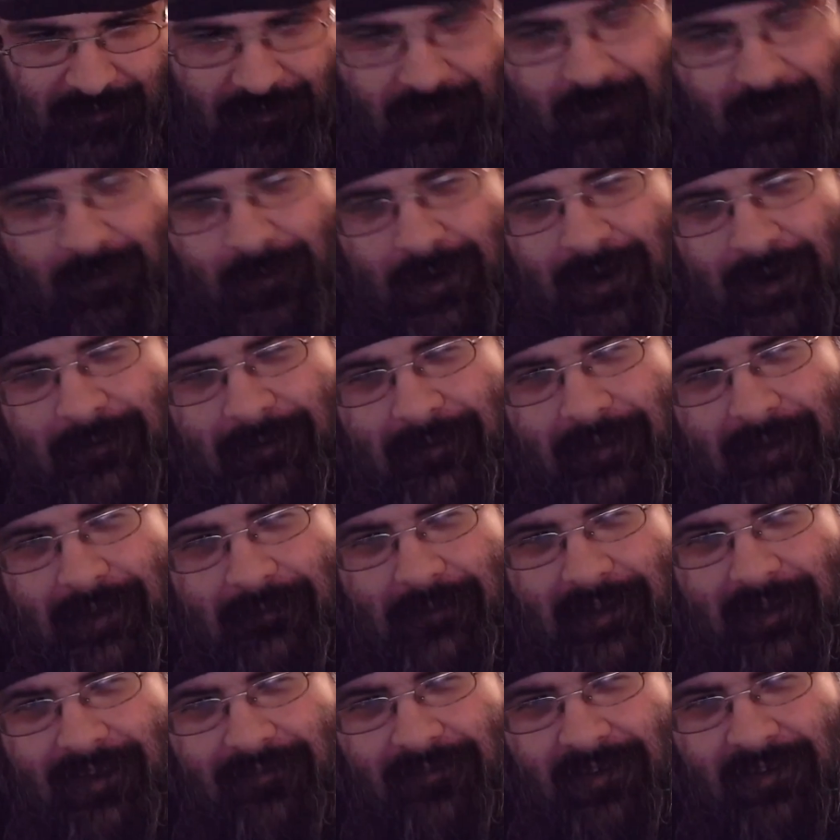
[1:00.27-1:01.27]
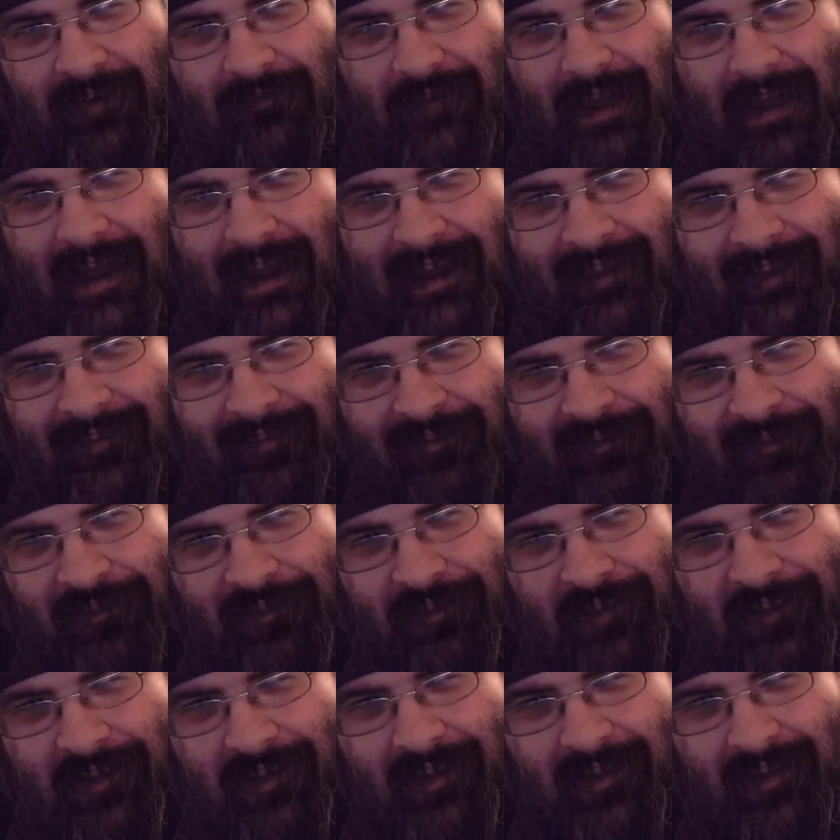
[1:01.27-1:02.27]
So are we gonna be like making fun of ads,
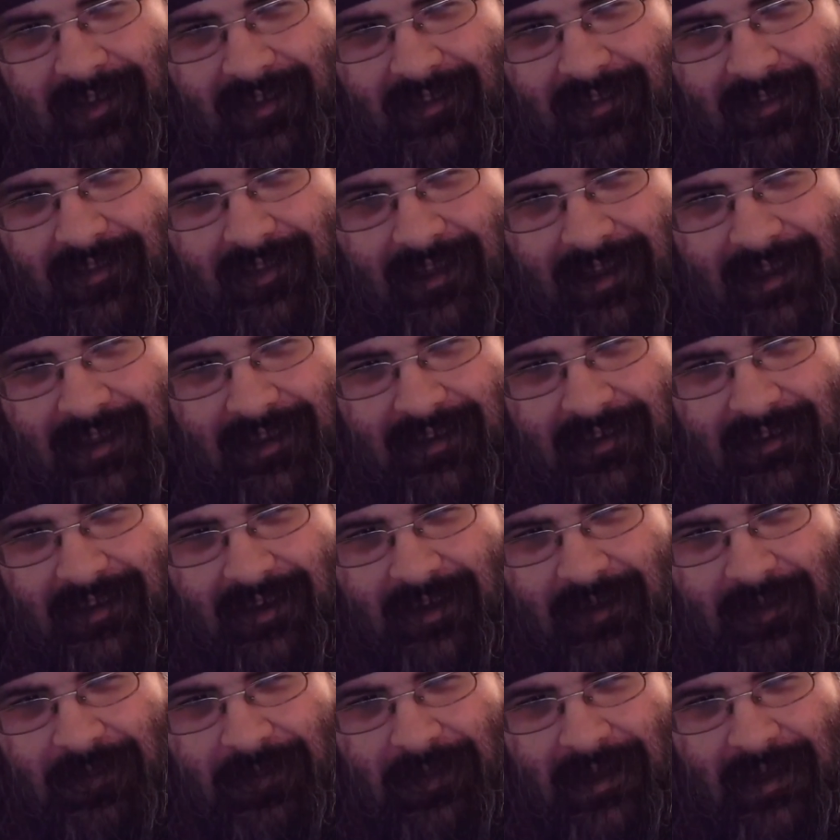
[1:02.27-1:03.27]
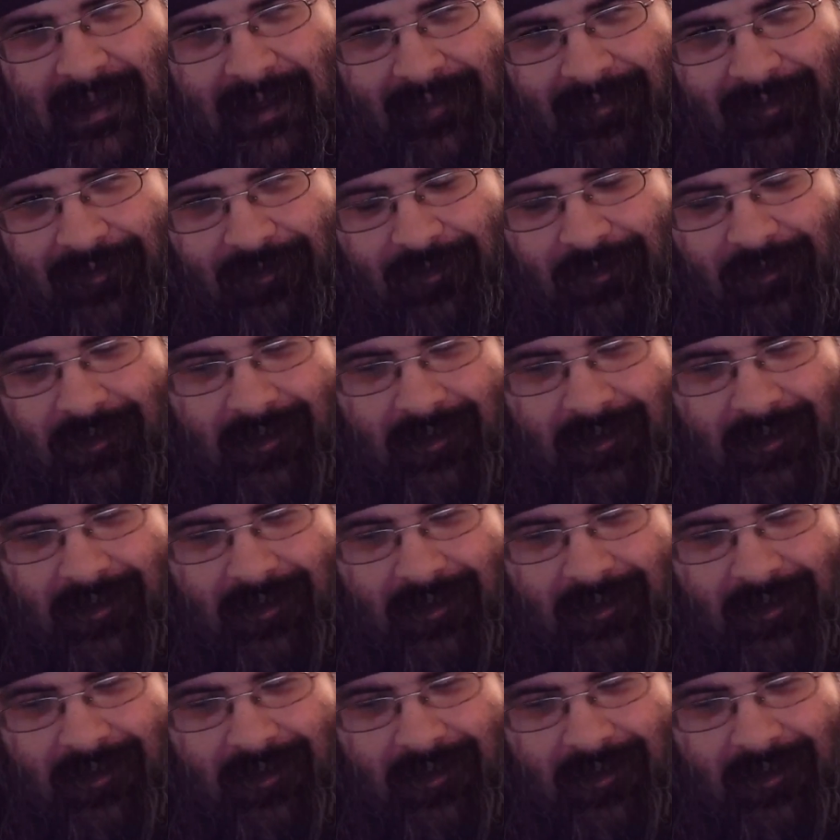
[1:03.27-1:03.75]
like health ads?